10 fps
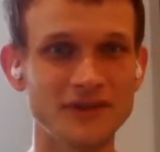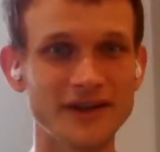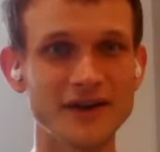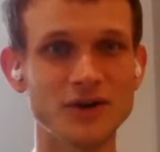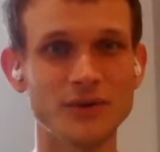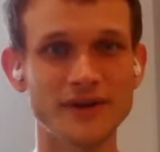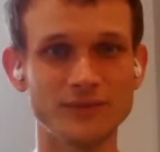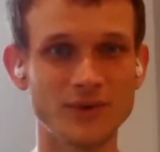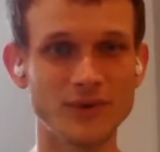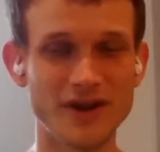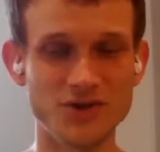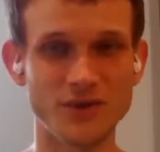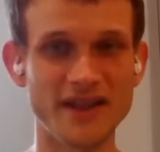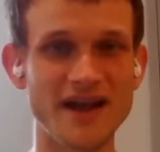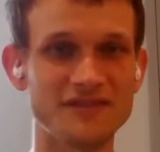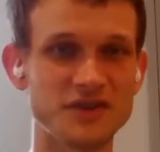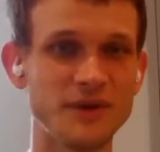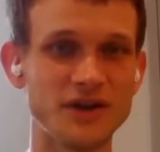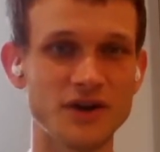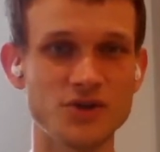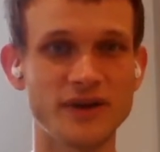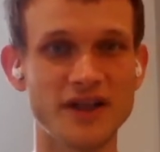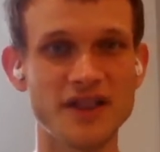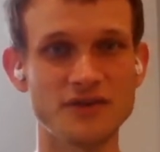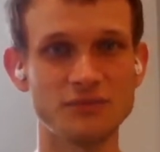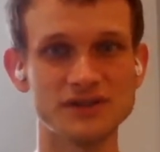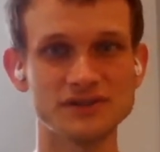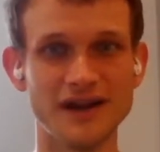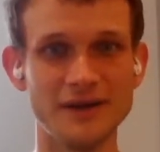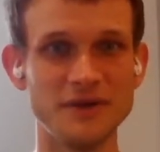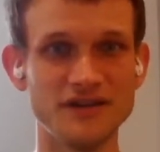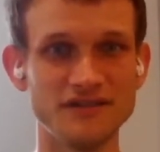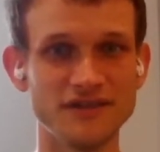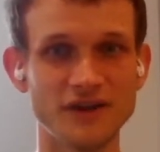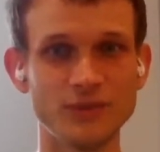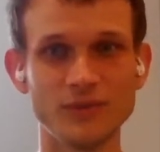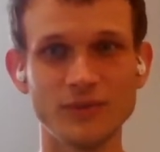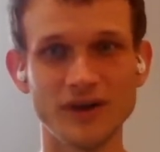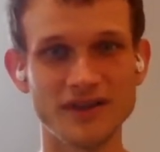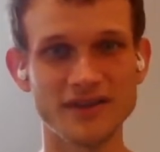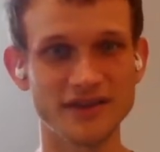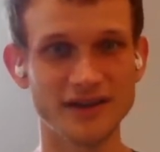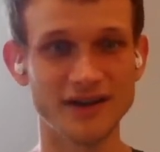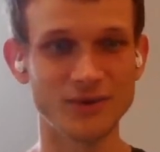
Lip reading: like credentials have to be non-transferable if we want